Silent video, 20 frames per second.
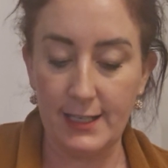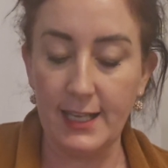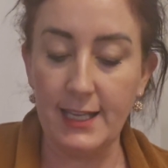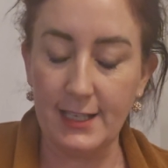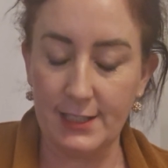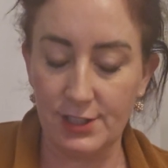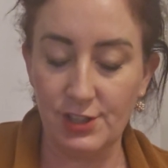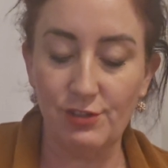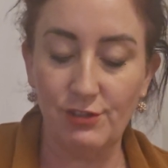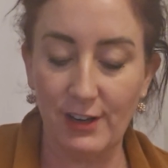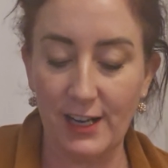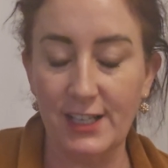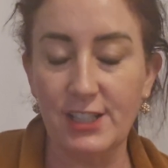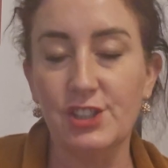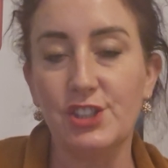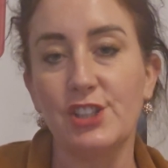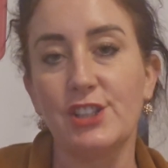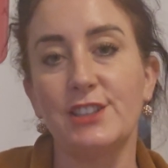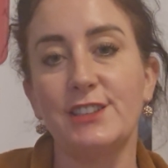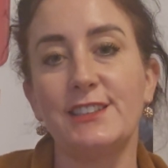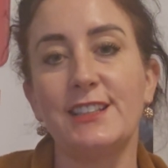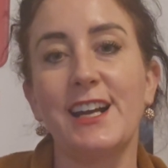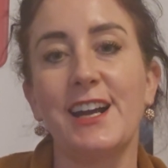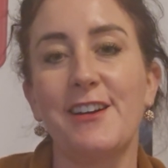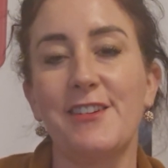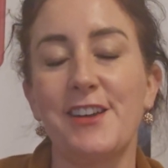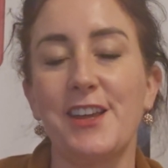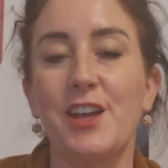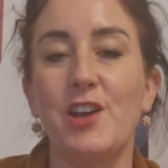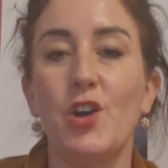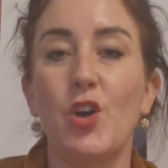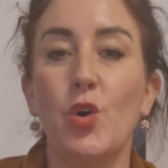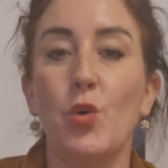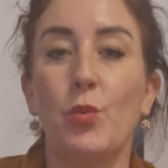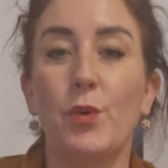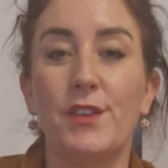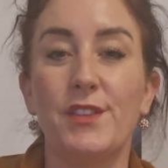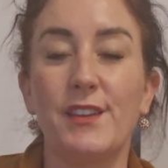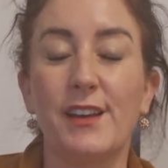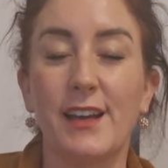interaction
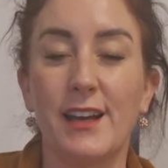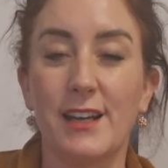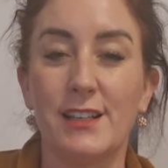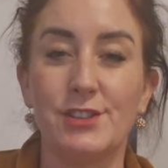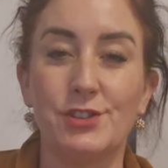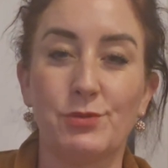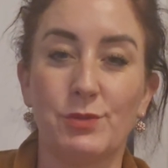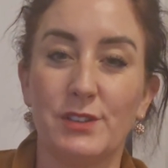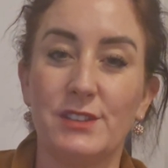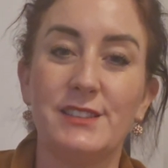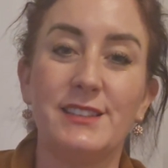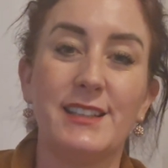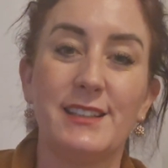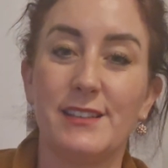with the casualty,